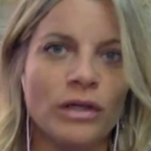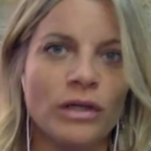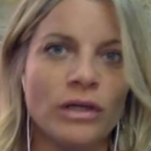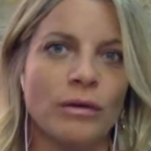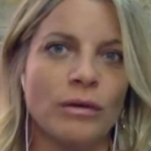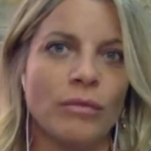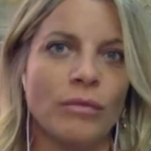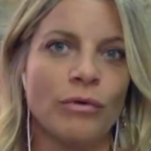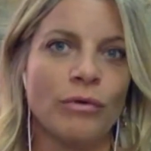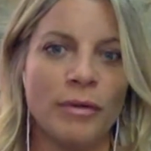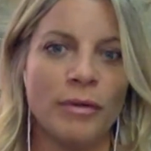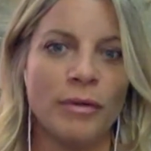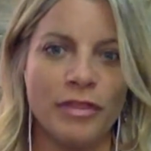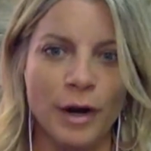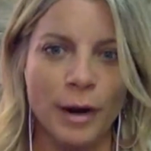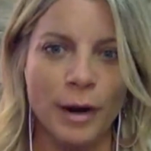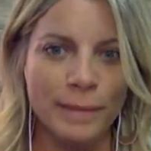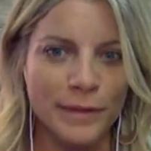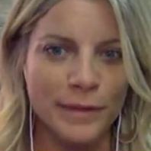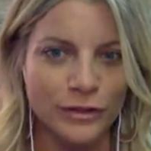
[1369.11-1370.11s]
So
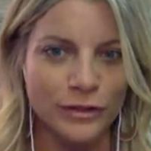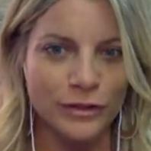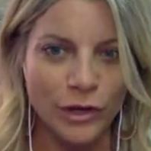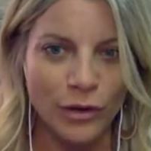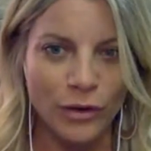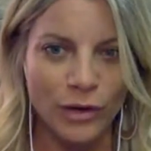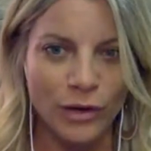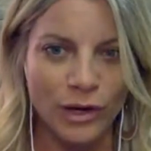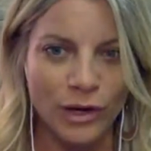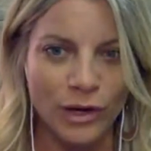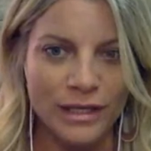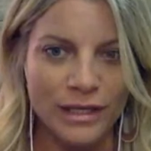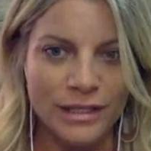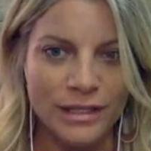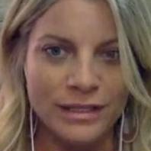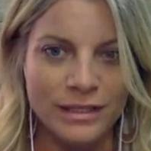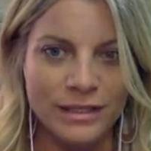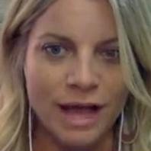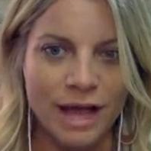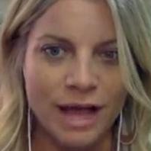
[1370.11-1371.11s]
aromatherapy in yoga is
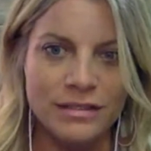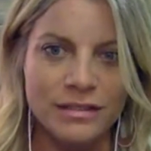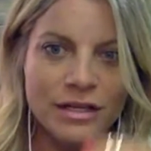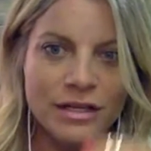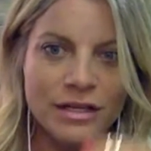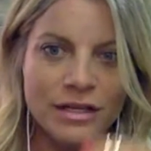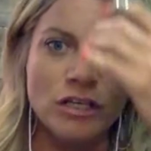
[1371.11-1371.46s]
a class.